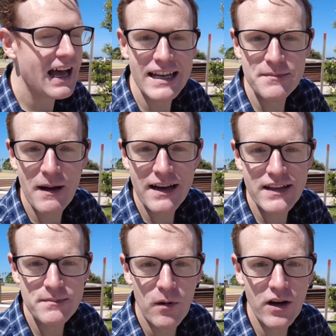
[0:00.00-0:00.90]
done as part of
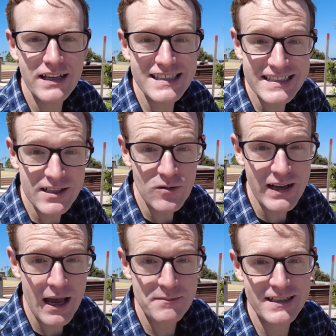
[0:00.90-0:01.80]
this model is still
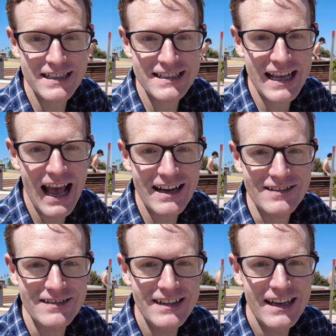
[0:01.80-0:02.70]
kept it to
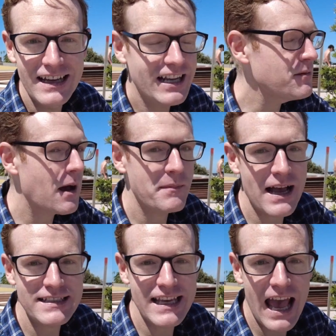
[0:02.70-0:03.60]
scale. Now you might be
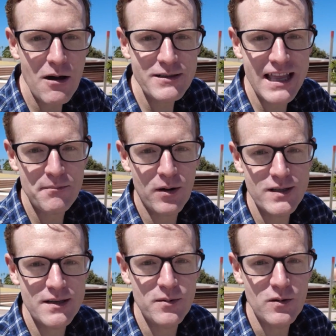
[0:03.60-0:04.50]
asking, how is that
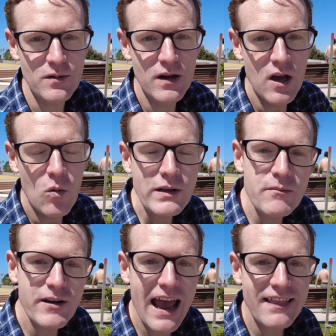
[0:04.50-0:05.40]
possible? Well, in
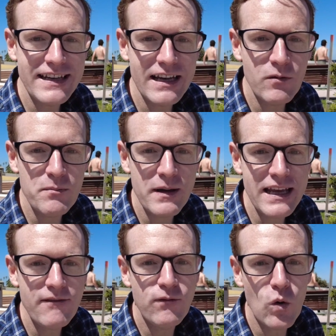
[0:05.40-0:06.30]
reality, it would
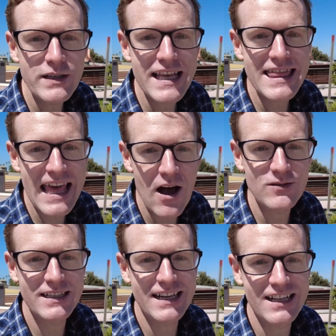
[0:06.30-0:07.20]
be
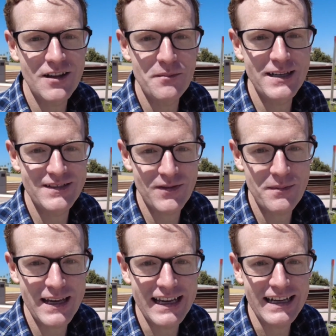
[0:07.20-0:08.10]
40,000 kilometers from
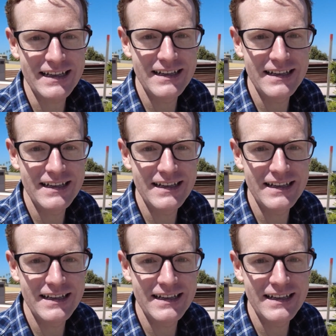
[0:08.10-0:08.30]
here.